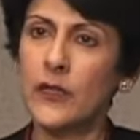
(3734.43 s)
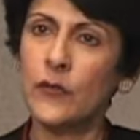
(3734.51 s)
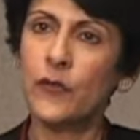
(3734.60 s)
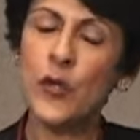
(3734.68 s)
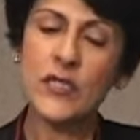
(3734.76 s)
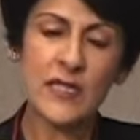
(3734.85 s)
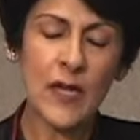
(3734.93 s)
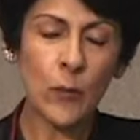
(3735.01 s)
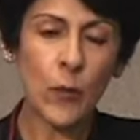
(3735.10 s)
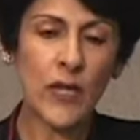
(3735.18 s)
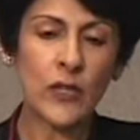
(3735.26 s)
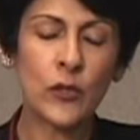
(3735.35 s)
for
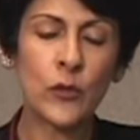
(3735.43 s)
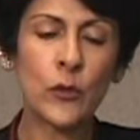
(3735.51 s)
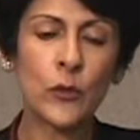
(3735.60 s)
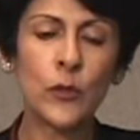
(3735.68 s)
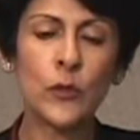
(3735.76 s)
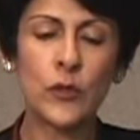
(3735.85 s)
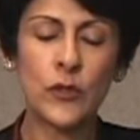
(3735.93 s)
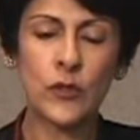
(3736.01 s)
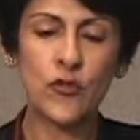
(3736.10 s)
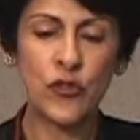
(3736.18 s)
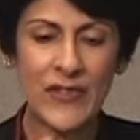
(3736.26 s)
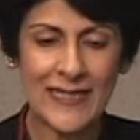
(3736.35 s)
someone who
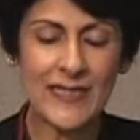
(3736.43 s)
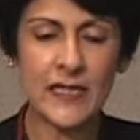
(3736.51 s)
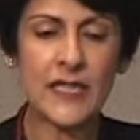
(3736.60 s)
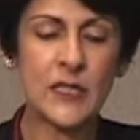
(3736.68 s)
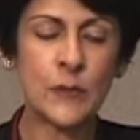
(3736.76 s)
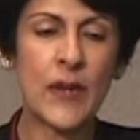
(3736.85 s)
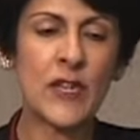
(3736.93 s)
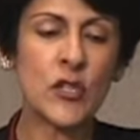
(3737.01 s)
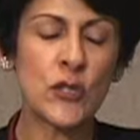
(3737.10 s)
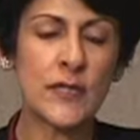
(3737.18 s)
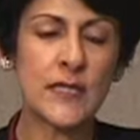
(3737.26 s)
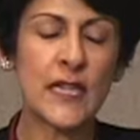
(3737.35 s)
treats these
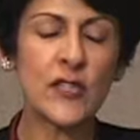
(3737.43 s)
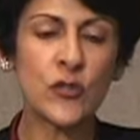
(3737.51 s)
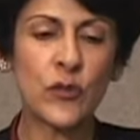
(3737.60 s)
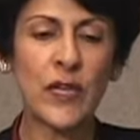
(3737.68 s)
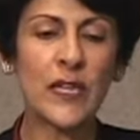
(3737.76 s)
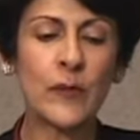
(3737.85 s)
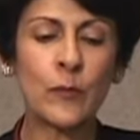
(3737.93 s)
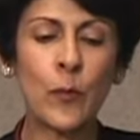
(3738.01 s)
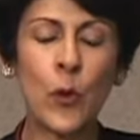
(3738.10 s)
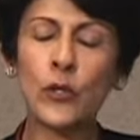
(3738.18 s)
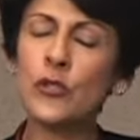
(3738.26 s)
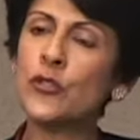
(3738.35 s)
patients, it's really
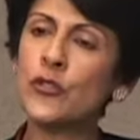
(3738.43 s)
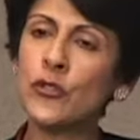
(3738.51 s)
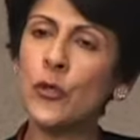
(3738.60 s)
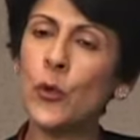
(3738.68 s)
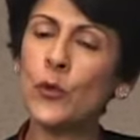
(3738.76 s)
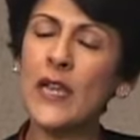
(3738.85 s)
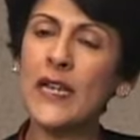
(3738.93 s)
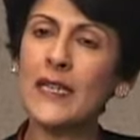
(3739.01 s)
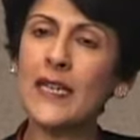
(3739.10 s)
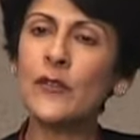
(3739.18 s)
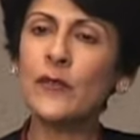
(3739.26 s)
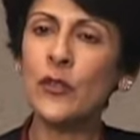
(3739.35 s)
important to know that
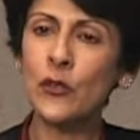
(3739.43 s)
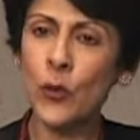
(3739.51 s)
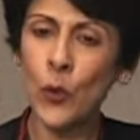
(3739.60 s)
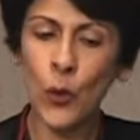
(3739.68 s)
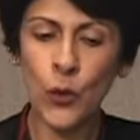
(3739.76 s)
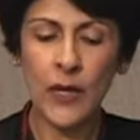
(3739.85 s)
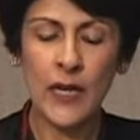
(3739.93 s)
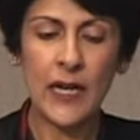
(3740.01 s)
even though